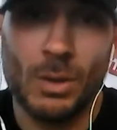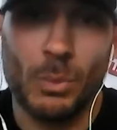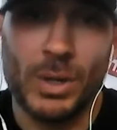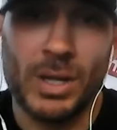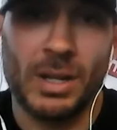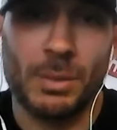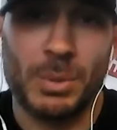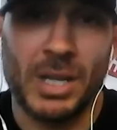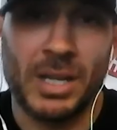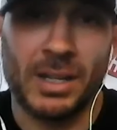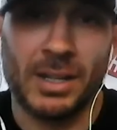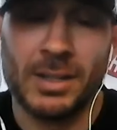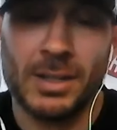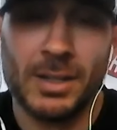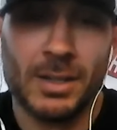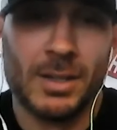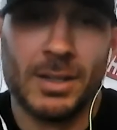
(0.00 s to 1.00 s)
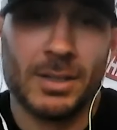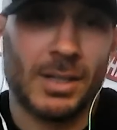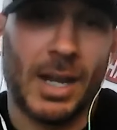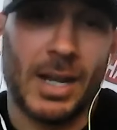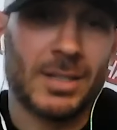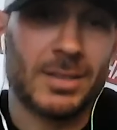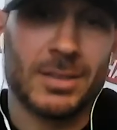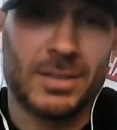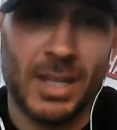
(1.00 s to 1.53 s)
we ended up getting
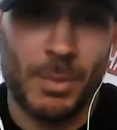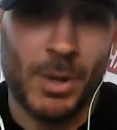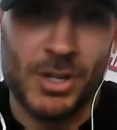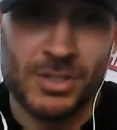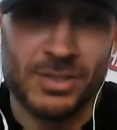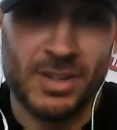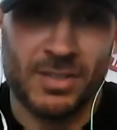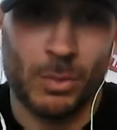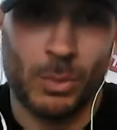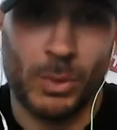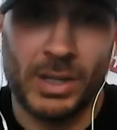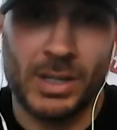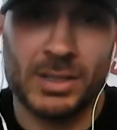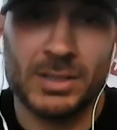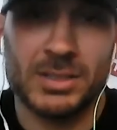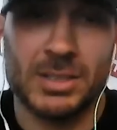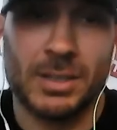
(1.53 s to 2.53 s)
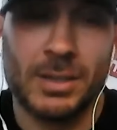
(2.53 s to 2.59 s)
guys the same age as everyone else.